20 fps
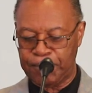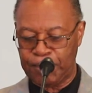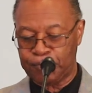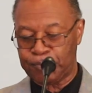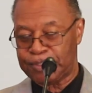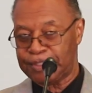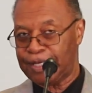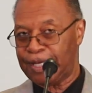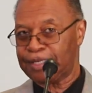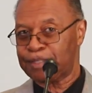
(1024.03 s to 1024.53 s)
but
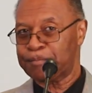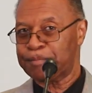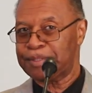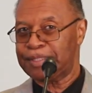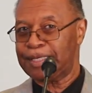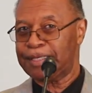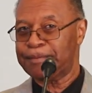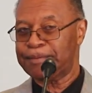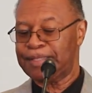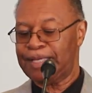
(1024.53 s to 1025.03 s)
we're not going to
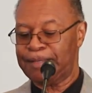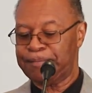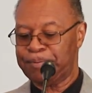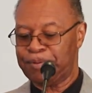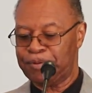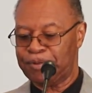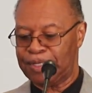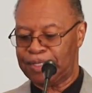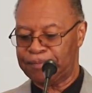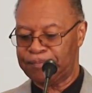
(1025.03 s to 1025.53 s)
belabor that
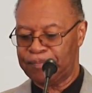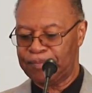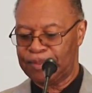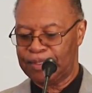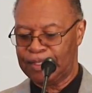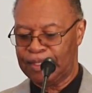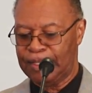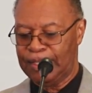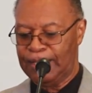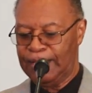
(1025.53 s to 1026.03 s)
point.
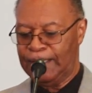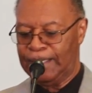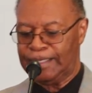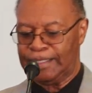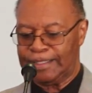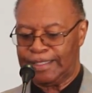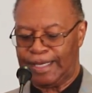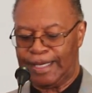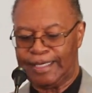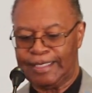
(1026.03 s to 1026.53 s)

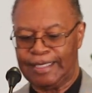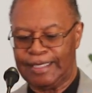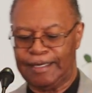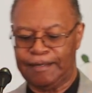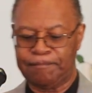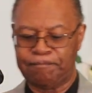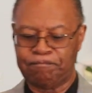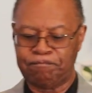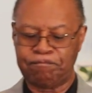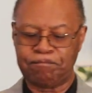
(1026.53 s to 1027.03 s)
Now,
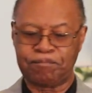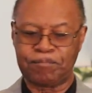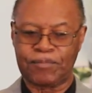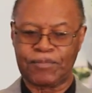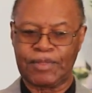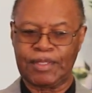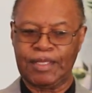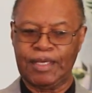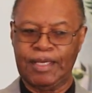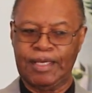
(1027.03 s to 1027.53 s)
uh,
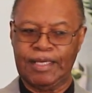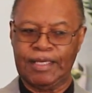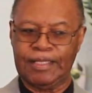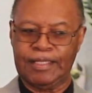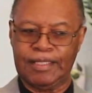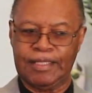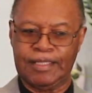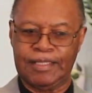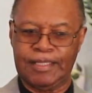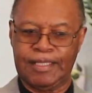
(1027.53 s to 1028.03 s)

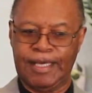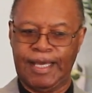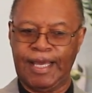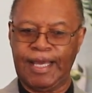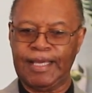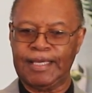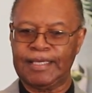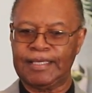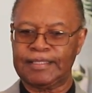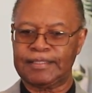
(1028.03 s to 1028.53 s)

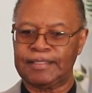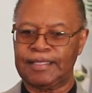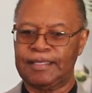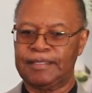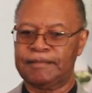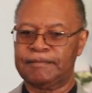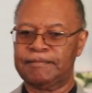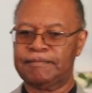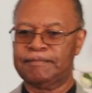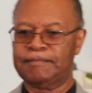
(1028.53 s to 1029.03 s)
there is
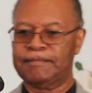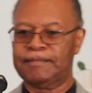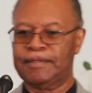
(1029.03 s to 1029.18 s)
a